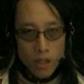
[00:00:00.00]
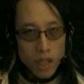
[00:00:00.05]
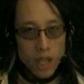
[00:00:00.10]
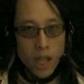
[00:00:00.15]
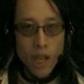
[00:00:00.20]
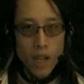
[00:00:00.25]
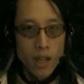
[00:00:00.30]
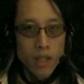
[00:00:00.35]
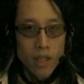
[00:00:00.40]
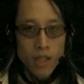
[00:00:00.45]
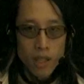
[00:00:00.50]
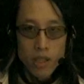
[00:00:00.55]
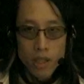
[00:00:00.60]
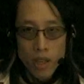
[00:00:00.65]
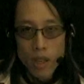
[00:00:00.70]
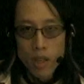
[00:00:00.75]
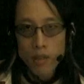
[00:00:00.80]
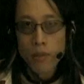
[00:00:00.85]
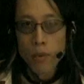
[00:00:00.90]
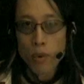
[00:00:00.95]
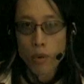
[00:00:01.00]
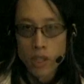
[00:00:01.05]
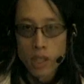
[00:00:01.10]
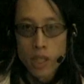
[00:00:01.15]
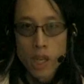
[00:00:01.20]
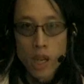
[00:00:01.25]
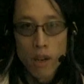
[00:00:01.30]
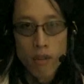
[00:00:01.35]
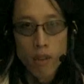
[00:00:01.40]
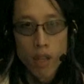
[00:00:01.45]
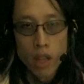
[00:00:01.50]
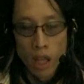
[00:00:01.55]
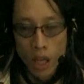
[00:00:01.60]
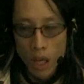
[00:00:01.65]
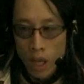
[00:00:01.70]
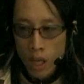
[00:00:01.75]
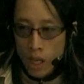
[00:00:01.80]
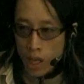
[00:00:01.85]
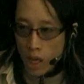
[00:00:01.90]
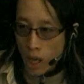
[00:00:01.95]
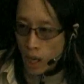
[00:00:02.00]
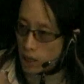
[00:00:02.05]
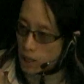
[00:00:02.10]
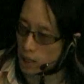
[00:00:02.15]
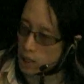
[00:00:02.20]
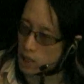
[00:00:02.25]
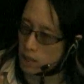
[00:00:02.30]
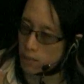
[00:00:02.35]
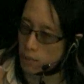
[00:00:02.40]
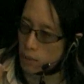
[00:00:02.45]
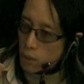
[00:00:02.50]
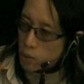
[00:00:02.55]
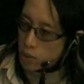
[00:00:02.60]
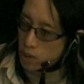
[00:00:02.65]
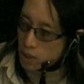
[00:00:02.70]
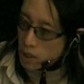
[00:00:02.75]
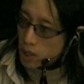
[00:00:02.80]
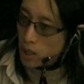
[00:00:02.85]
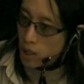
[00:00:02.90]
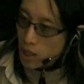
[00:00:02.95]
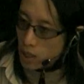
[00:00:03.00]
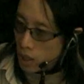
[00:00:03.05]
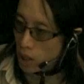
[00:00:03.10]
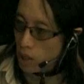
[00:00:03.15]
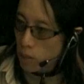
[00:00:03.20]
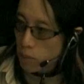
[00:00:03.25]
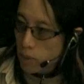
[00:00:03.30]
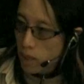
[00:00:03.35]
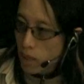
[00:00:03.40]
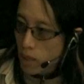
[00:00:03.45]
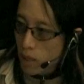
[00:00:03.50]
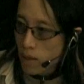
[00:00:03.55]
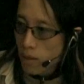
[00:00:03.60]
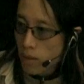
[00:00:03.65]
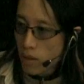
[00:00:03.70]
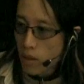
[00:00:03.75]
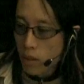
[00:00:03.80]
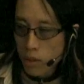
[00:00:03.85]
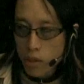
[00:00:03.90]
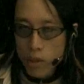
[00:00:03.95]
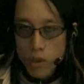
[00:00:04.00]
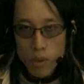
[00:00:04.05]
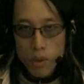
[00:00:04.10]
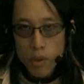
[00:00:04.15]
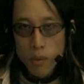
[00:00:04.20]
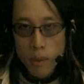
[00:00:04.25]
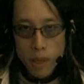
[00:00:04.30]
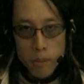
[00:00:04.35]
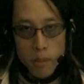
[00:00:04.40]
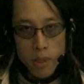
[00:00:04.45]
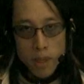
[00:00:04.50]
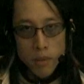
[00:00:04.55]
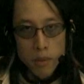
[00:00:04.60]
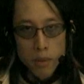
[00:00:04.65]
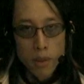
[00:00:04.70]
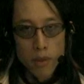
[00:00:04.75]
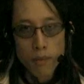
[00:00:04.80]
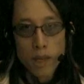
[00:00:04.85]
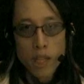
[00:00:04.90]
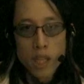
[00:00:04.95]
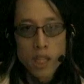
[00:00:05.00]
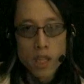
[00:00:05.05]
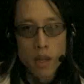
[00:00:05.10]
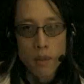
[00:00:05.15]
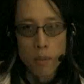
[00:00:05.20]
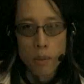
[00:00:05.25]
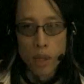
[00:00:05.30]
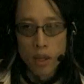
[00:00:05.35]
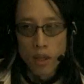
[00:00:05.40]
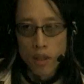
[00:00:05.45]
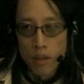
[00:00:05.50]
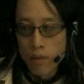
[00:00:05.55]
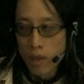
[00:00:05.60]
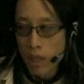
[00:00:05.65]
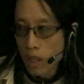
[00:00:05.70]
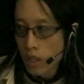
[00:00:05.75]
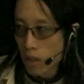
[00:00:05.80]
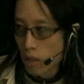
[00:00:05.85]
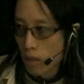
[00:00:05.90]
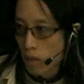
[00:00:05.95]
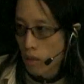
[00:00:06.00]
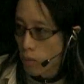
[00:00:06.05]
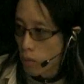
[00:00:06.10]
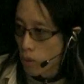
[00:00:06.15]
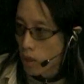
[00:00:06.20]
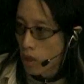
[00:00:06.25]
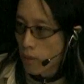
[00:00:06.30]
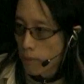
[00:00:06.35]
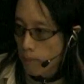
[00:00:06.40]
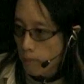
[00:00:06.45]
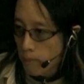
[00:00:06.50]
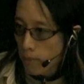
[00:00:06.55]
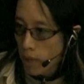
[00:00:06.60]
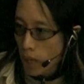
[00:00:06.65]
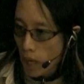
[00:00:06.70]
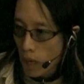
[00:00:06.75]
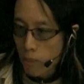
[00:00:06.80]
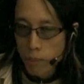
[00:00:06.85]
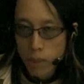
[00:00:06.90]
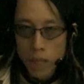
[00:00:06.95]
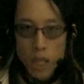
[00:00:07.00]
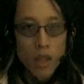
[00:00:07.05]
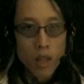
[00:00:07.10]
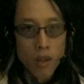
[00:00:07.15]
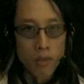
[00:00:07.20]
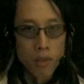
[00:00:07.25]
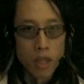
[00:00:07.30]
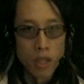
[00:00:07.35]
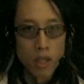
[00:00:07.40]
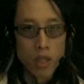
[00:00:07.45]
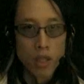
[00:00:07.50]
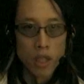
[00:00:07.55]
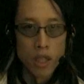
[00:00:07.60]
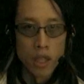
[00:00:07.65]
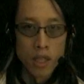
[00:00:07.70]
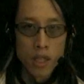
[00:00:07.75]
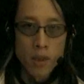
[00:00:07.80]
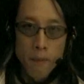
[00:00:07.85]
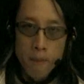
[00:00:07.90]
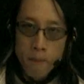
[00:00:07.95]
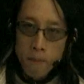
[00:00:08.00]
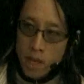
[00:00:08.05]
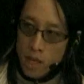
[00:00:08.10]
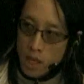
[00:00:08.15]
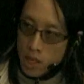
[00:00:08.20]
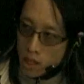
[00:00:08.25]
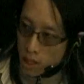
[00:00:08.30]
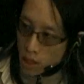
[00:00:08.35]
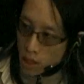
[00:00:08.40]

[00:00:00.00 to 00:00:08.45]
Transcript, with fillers: You know, you can't. It's, it's hard to foresee everything. At least if you see a little bit, uh, you know, you you might be able to invent something. Invent, you know, um, how big the vehicle is.